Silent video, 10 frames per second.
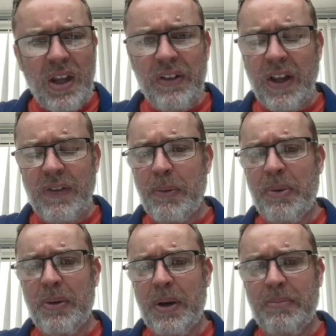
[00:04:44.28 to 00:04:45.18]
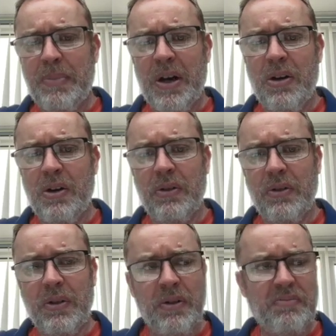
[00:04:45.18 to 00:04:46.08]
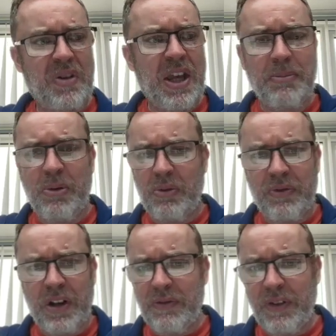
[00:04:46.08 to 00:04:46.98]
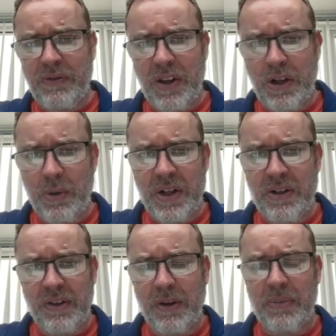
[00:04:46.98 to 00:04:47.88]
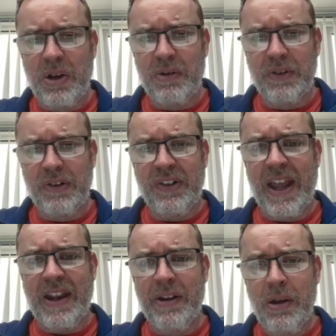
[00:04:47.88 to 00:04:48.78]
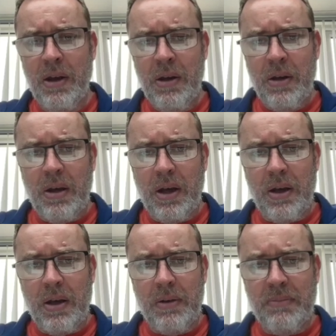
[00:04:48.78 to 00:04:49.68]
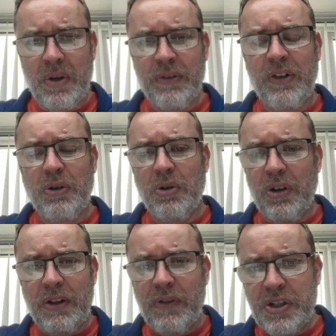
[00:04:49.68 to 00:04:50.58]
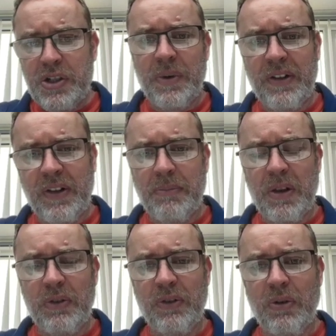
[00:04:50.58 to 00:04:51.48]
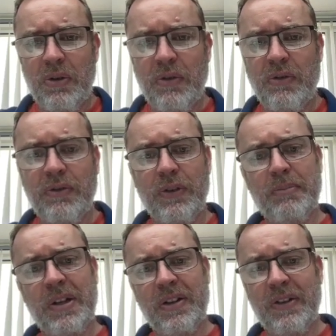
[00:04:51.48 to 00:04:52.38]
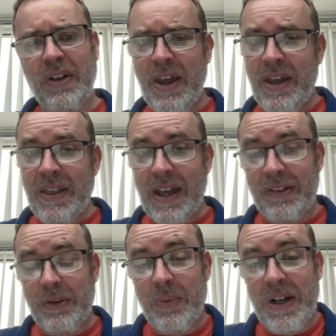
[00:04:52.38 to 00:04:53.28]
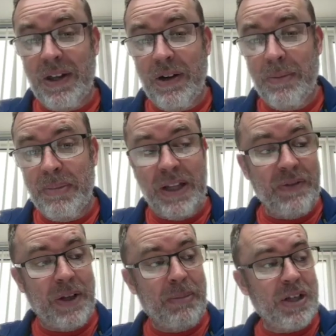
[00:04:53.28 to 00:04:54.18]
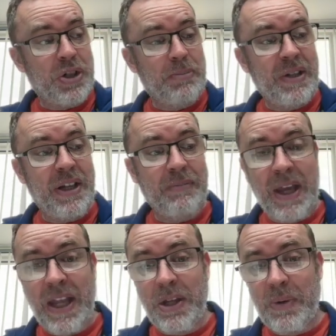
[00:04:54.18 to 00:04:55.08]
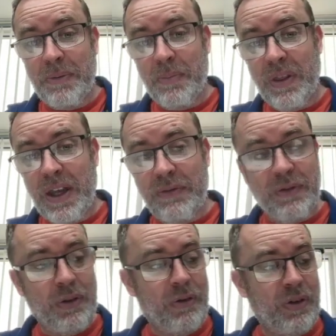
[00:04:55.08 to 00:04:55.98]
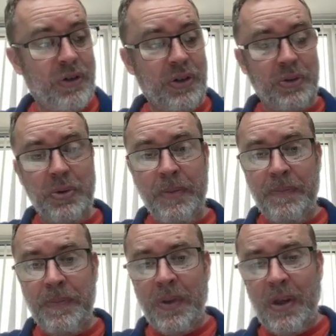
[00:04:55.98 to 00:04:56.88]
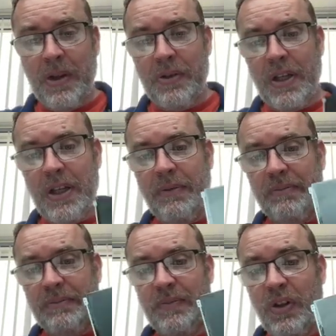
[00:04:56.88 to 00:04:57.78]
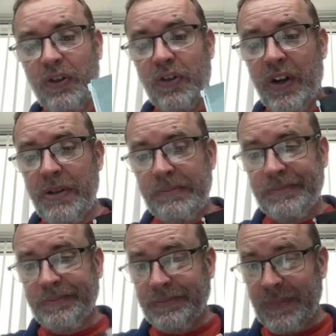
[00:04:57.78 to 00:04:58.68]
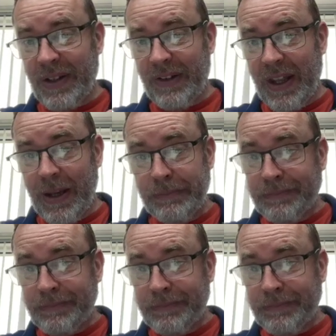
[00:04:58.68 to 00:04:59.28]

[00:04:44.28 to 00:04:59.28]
so if I put a part on the keyboard for like 15 quid and somebody offers 10, I've still got leverage to accept those sort of offers, because that's the way that I believe eBay should be done. Anyway, without further ado, okay, the screen is here.